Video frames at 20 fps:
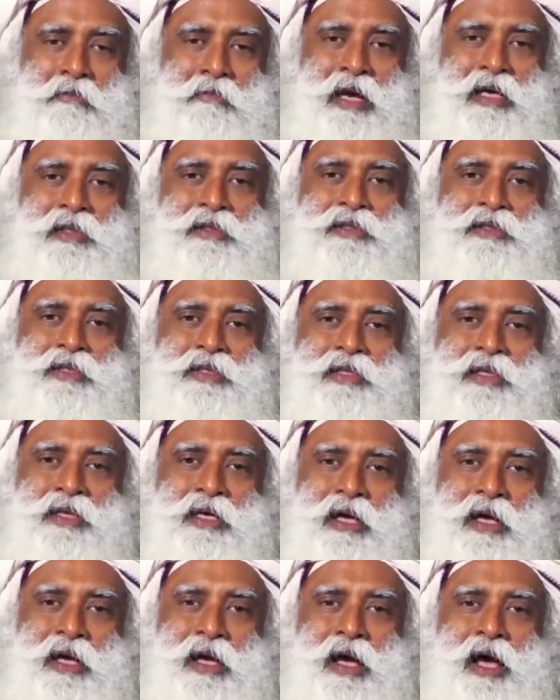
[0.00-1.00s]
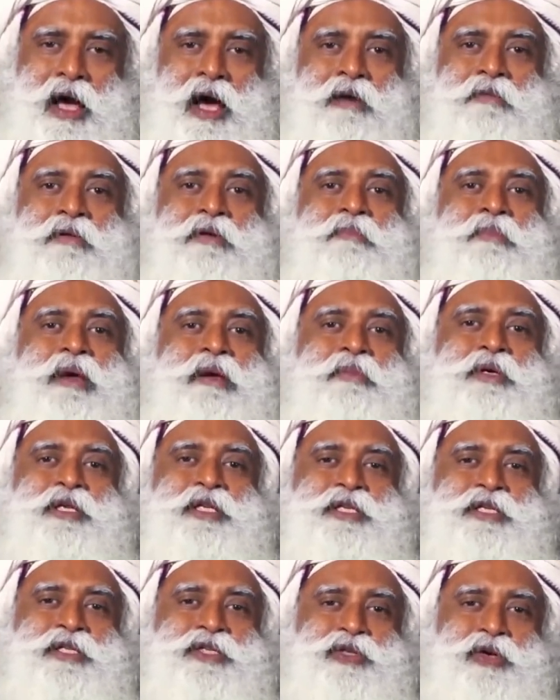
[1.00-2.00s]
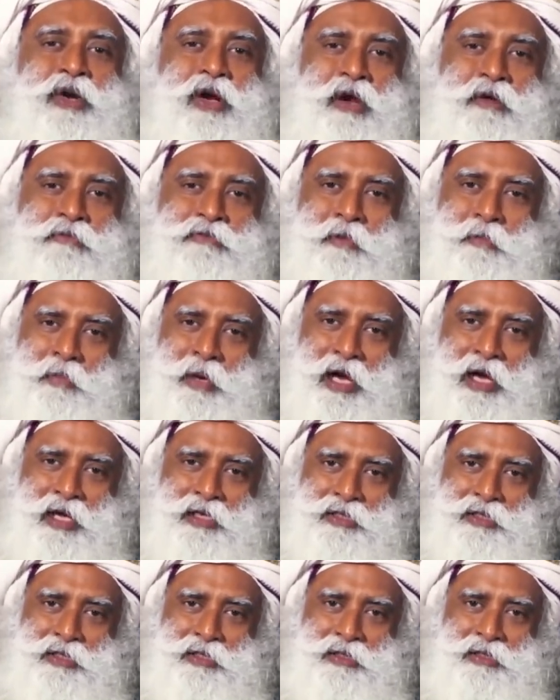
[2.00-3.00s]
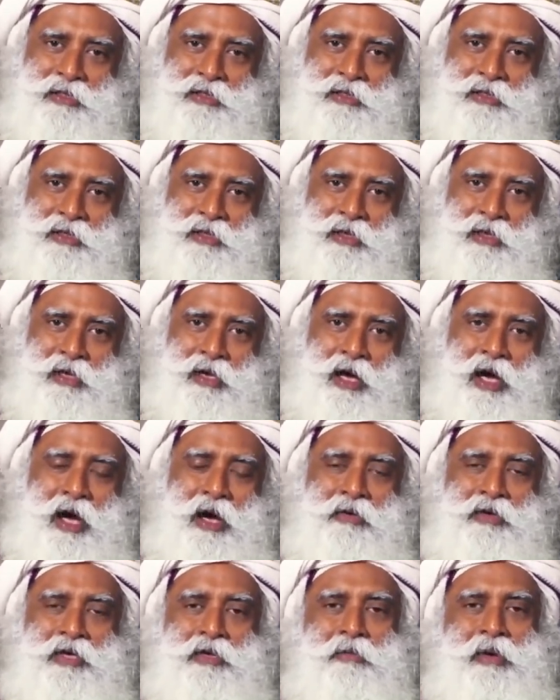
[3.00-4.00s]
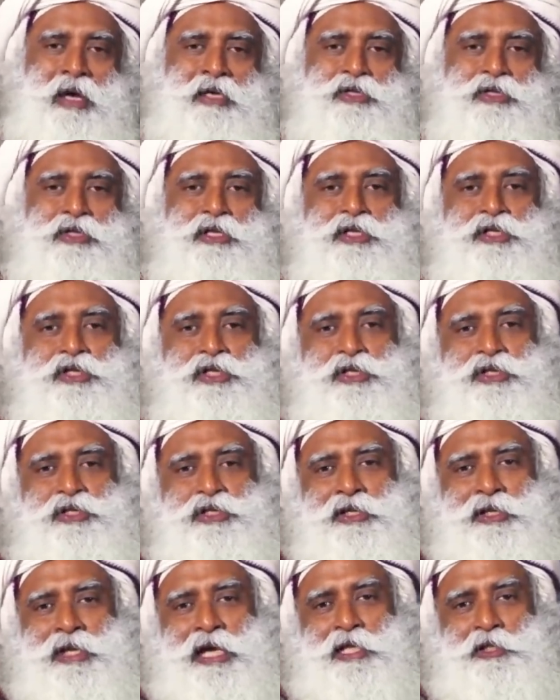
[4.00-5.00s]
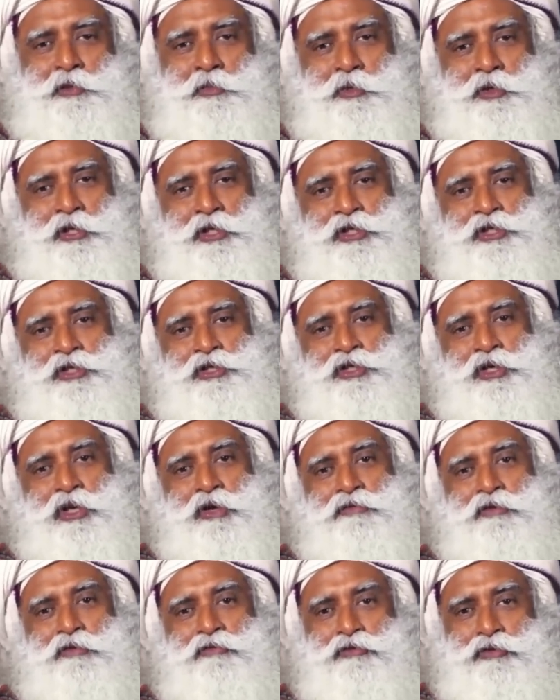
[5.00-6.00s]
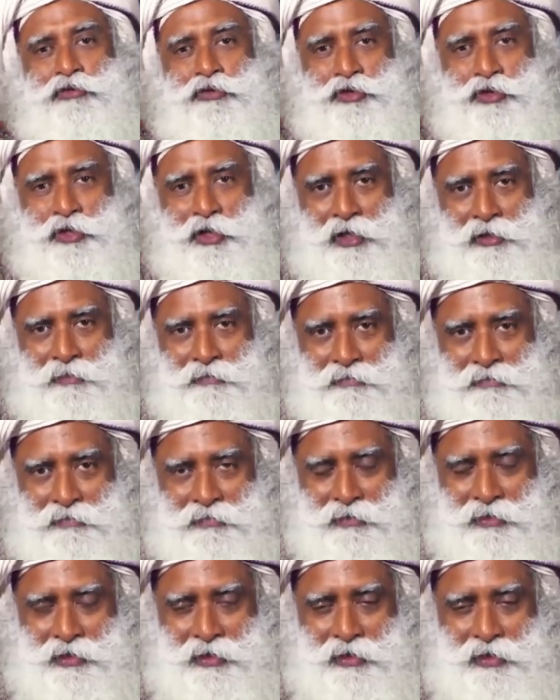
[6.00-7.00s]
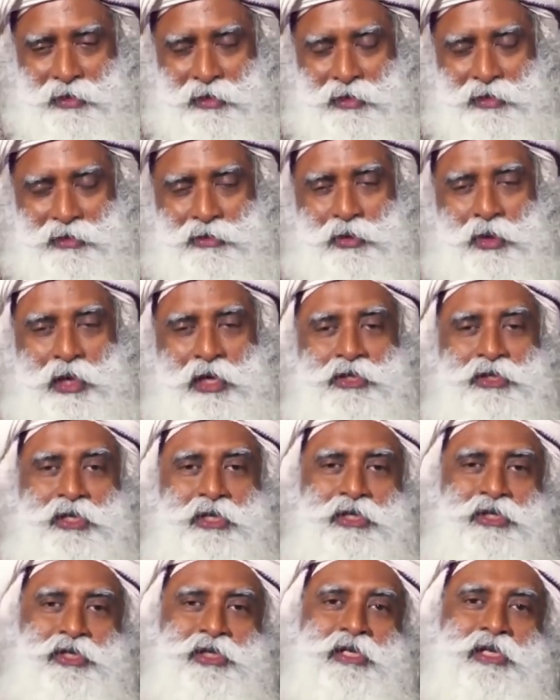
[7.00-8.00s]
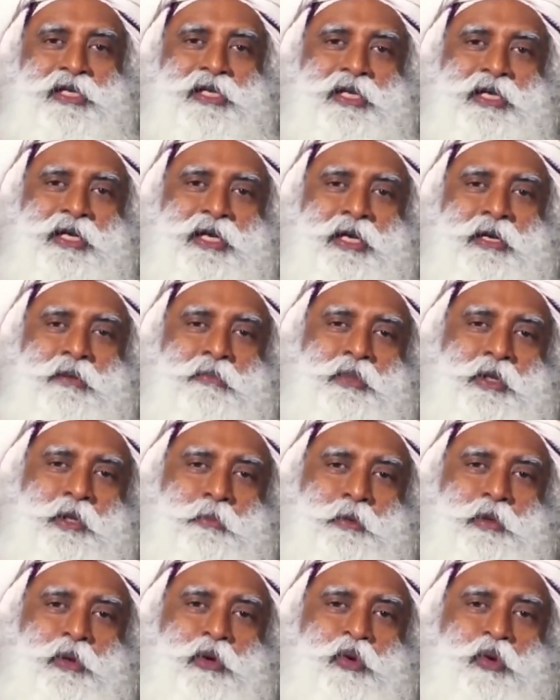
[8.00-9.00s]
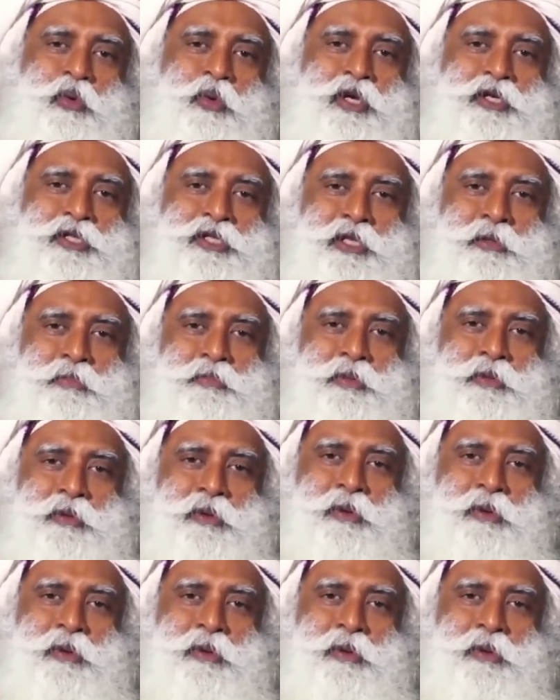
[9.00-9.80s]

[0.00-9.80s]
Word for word: but our memories are of the past, our imaginations and aspirations are of the future. So essentially, people who worship